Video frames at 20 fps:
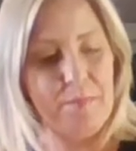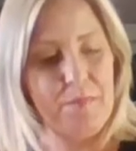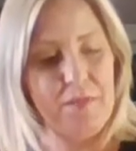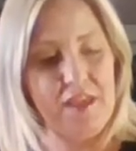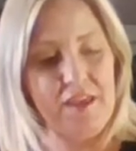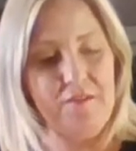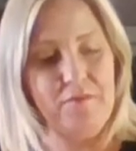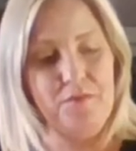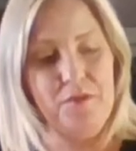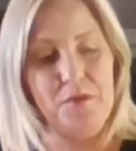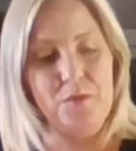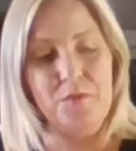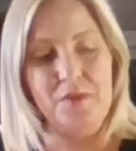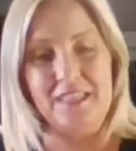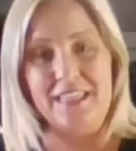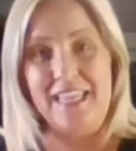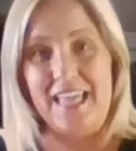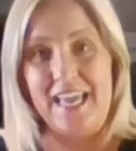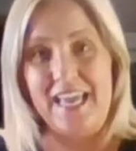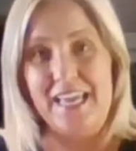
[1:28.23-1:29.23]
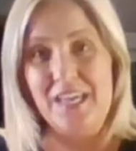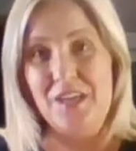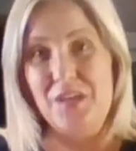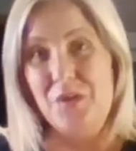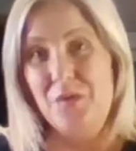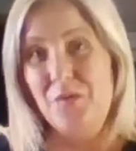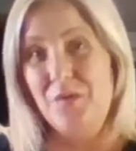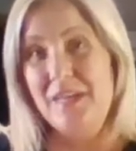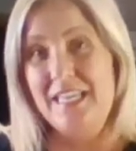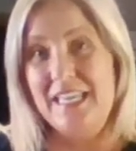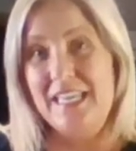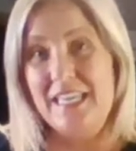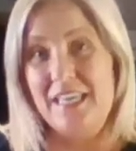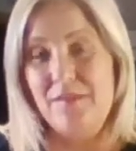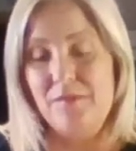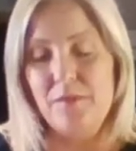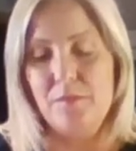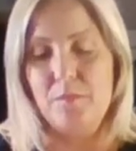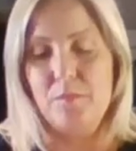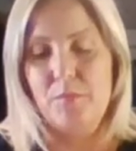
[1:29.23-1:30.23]
If you would like, you can
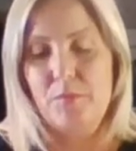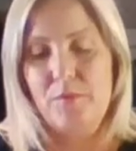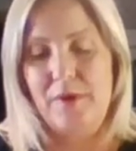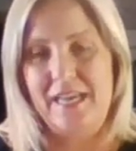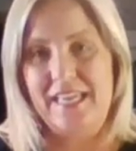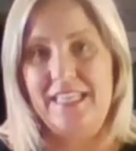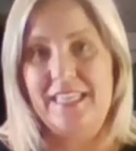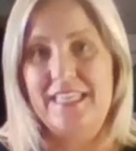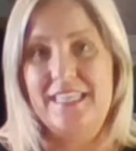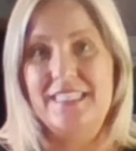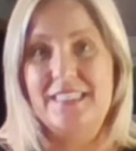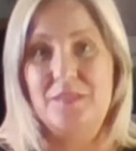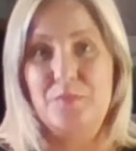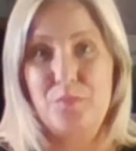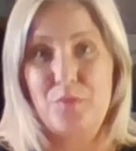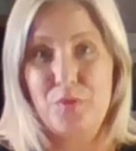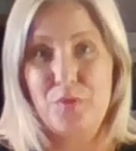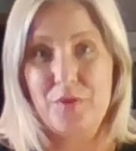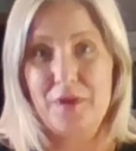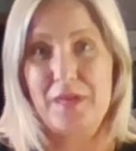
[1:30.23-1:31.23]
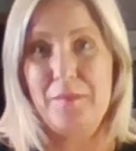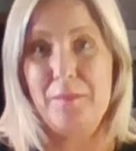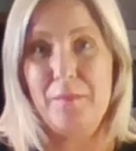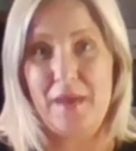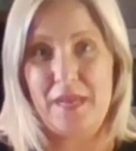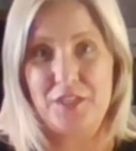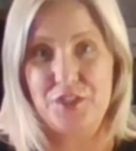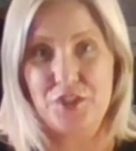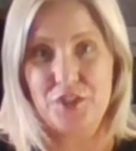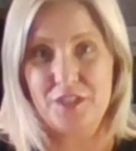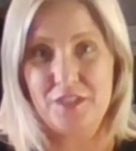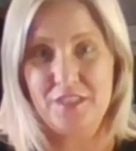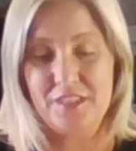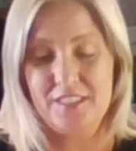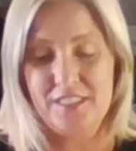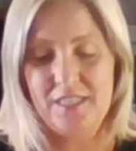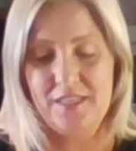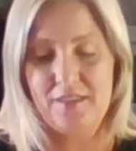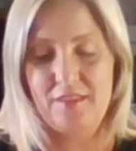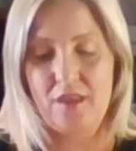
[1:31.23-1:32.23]
even bring this
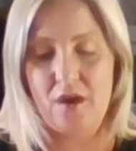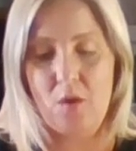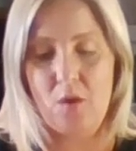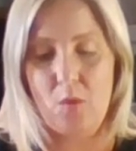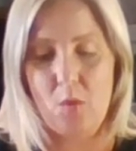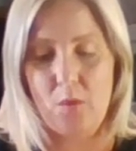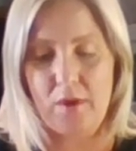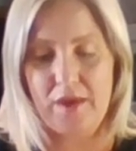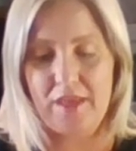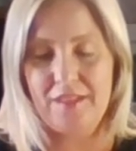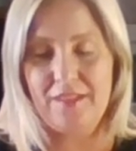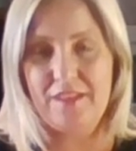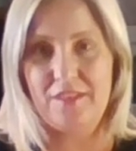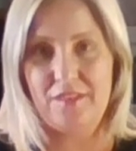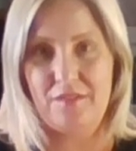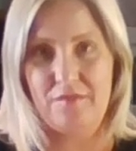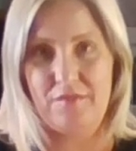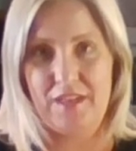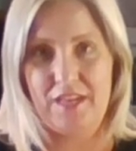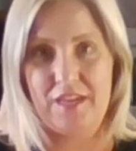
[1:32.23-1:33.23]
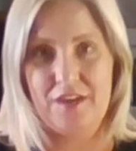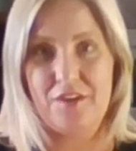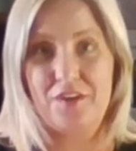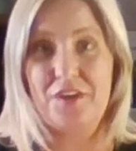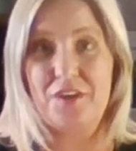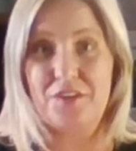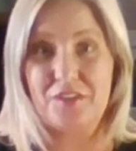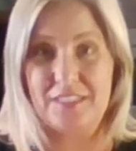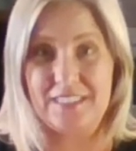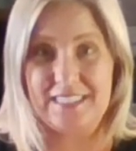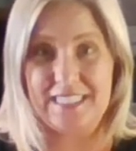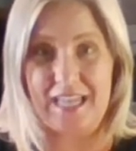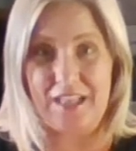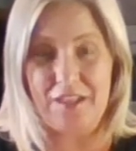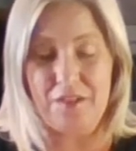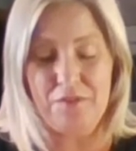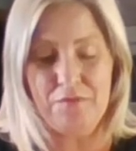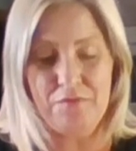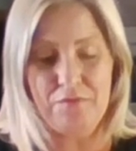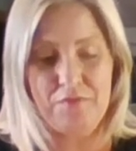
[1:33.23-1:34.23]
pre-measured, the oil and the vinegar
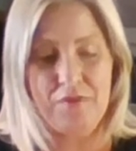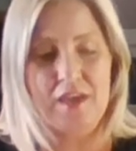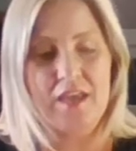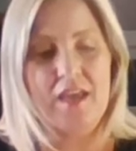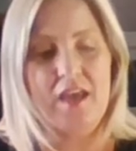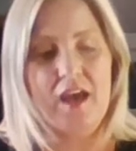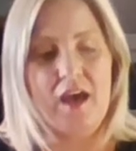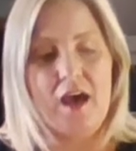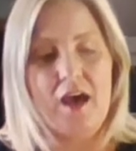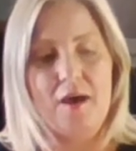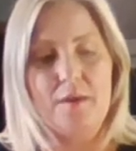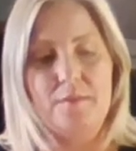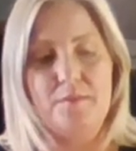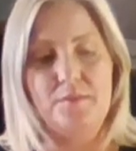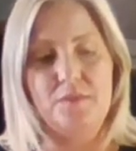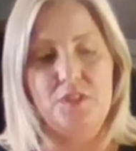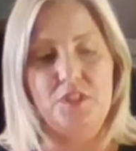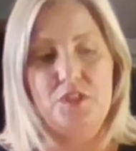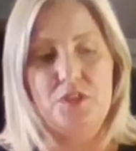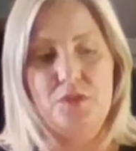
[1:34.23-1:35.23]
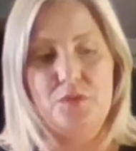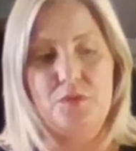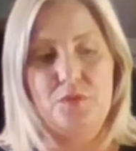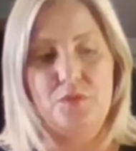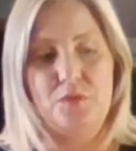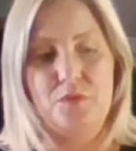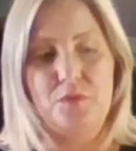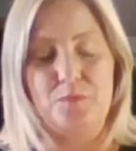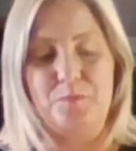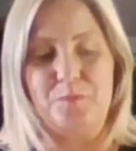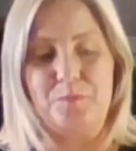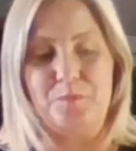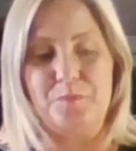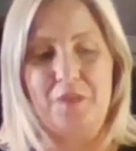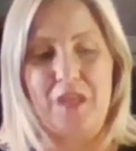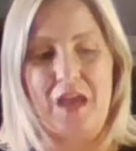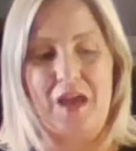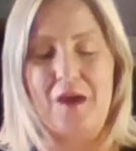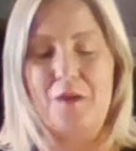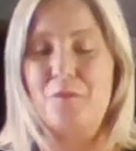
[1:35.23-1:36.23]
yourself, to
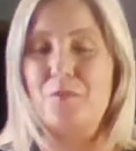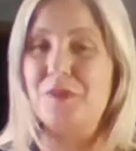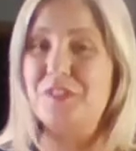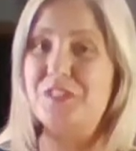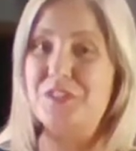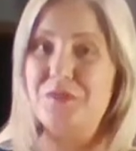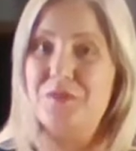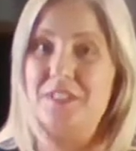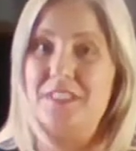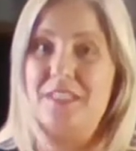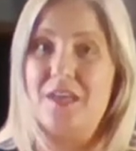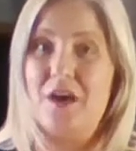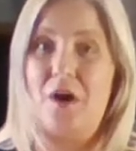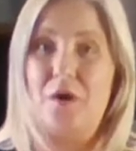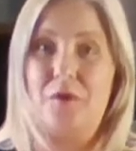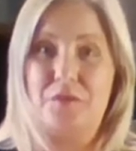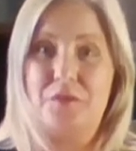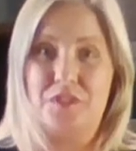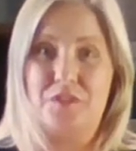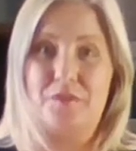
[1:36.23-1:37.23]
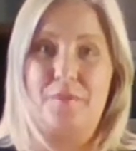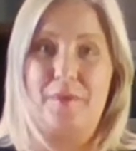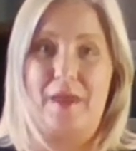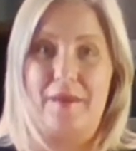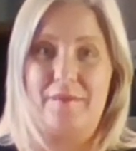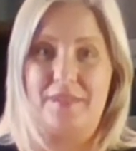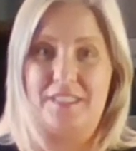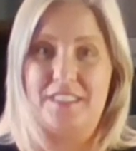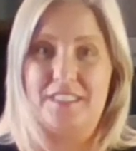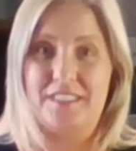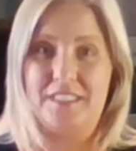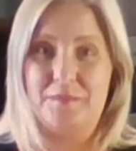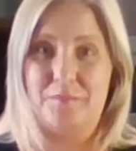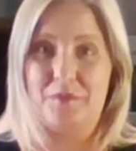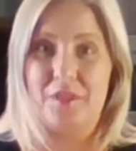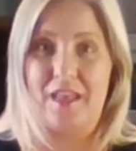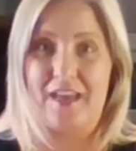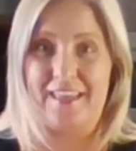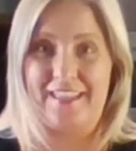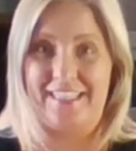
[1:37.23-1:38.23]
reduce the host from having to
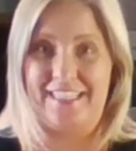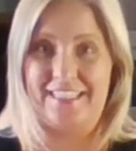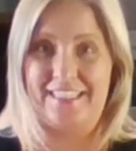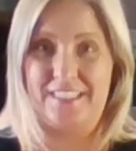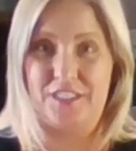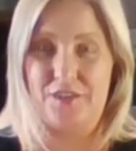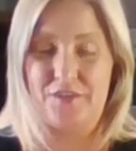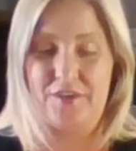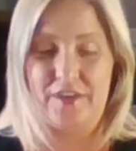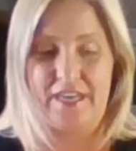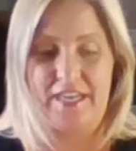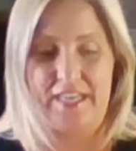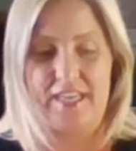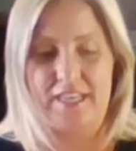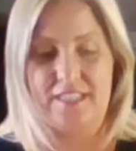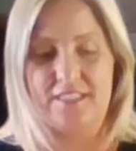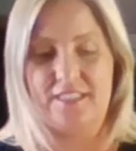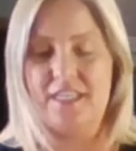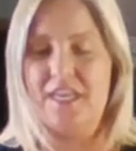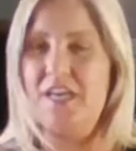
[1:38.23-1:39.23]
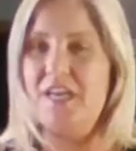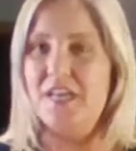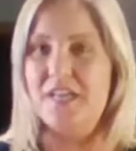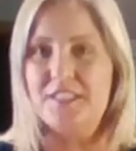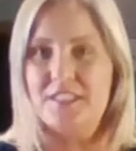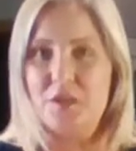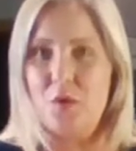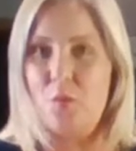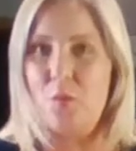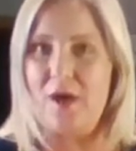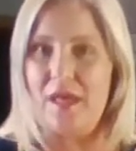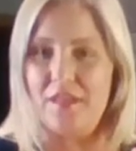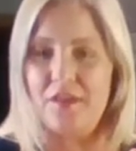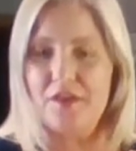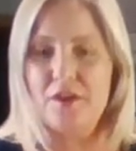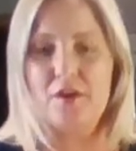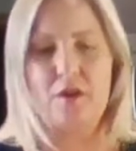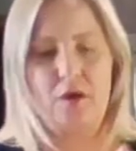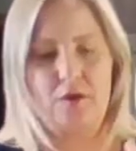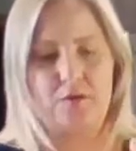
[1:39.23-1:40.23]
supply these ingredients. So while
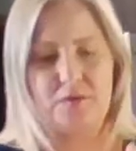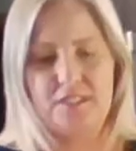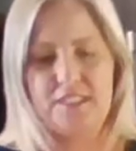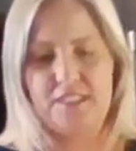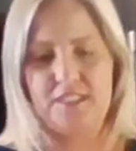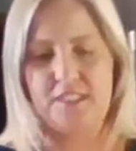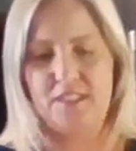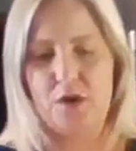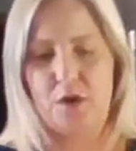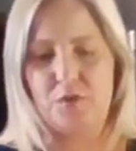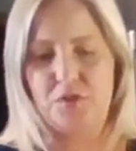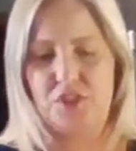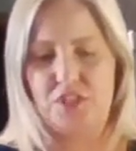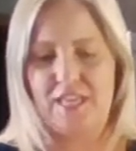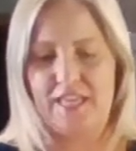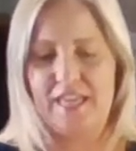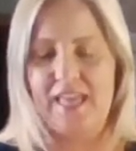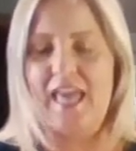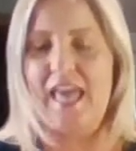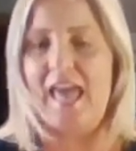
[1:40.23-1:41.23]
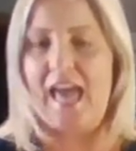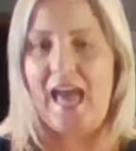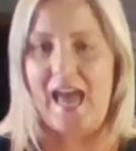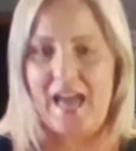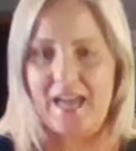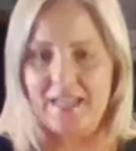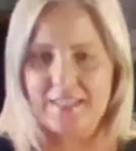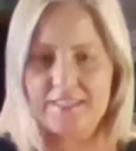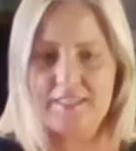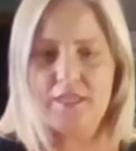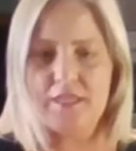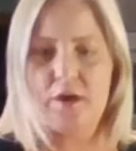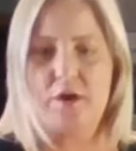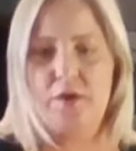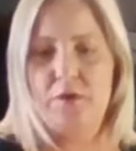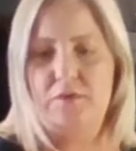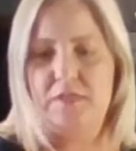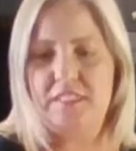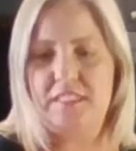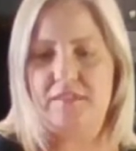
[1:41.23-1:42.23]
your host is coaching, ask the
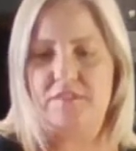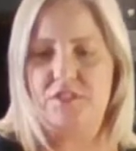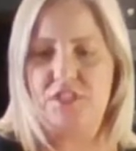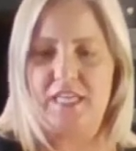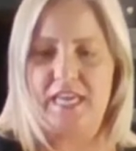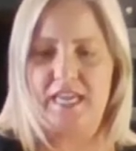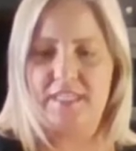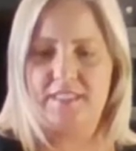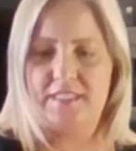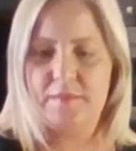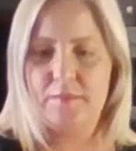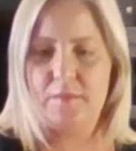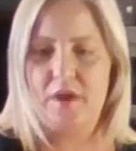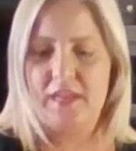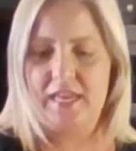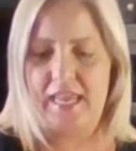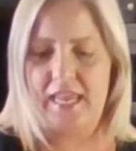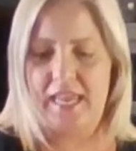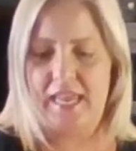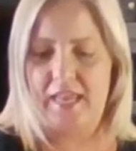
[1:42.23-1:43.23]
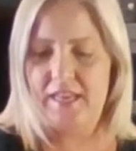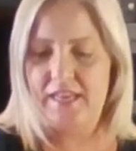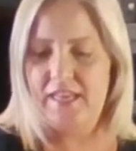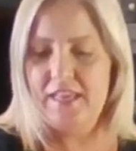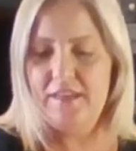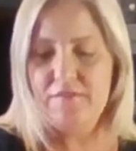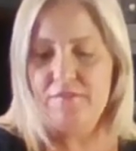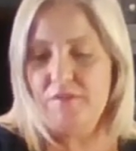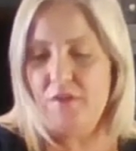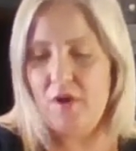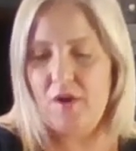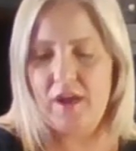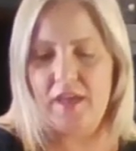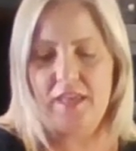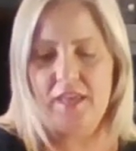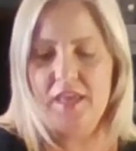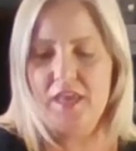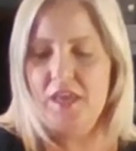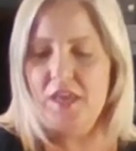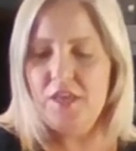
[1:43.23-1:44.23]
host if she has them on hand. If not,
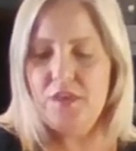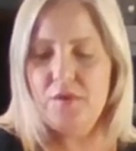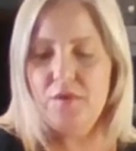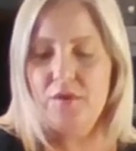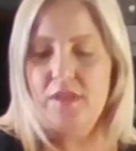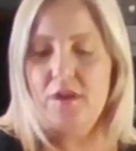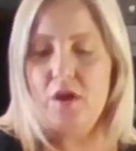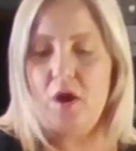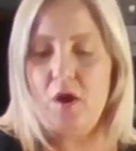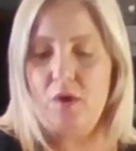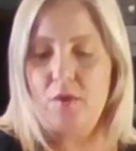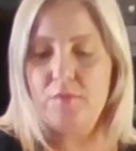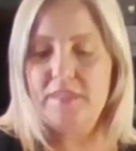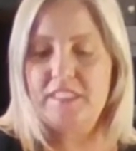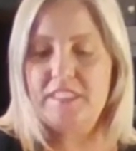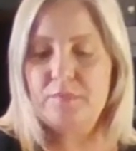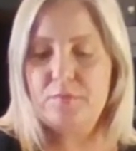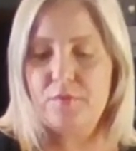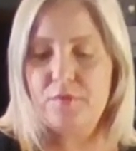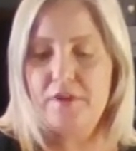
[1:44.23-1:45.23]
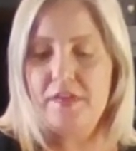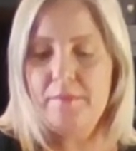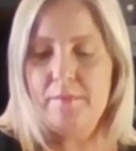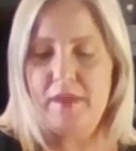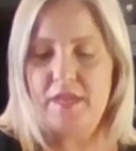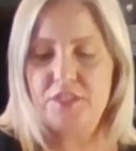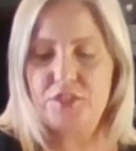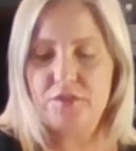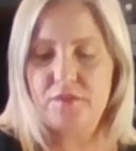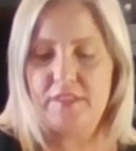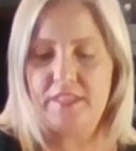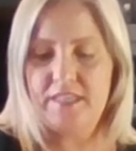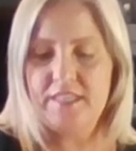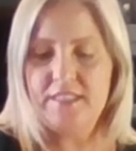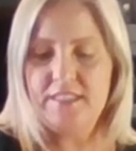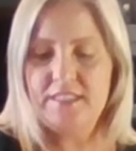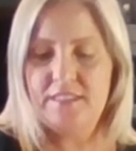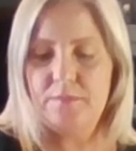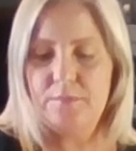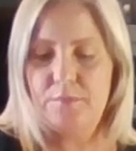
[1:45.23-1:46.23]
you can always pre-measure
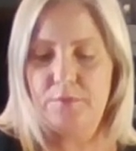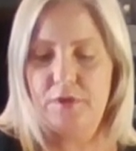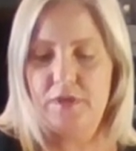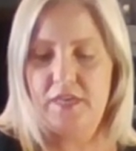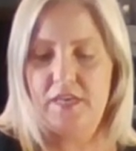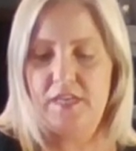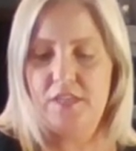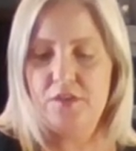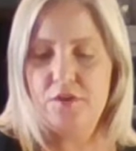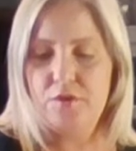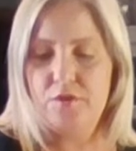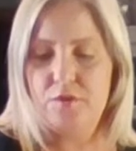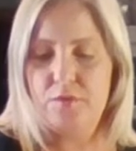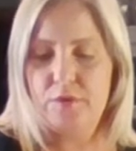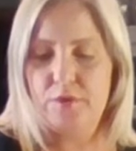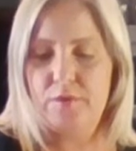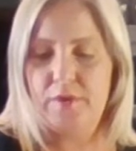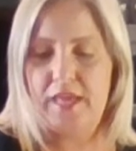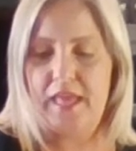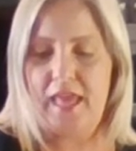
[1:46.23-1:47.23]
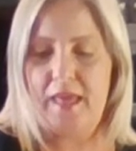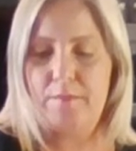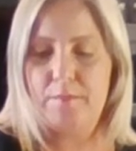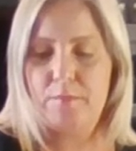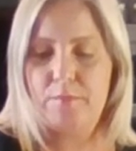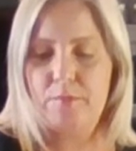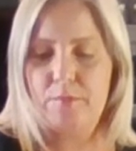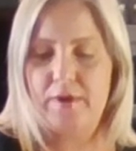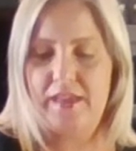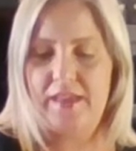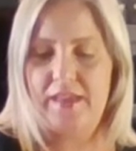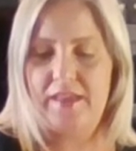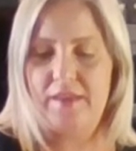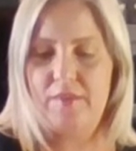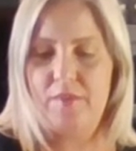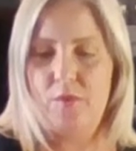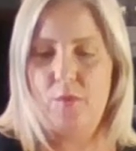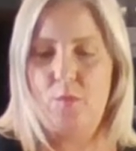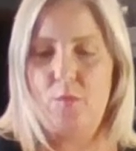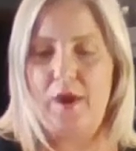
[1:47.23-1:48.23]
this, put it in your cruet, and bring
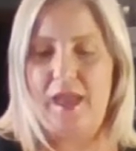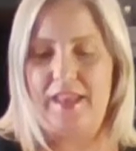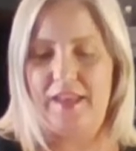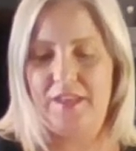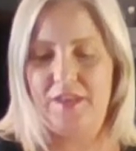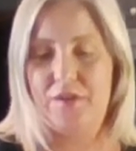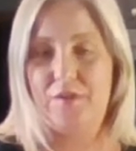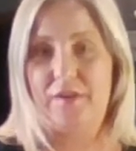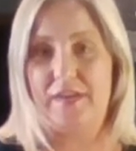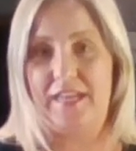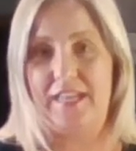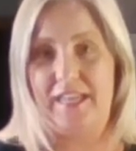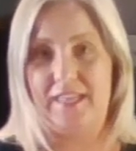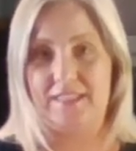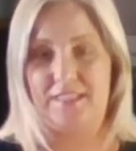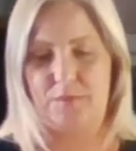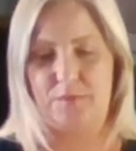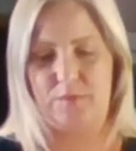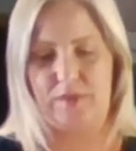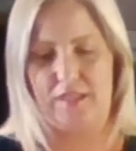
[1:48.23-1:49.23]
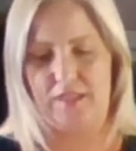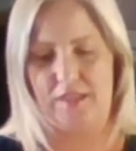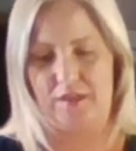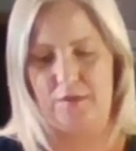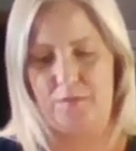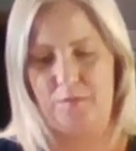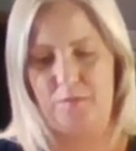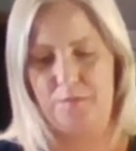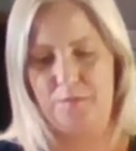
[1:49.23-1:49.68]
the wet ingredients with you.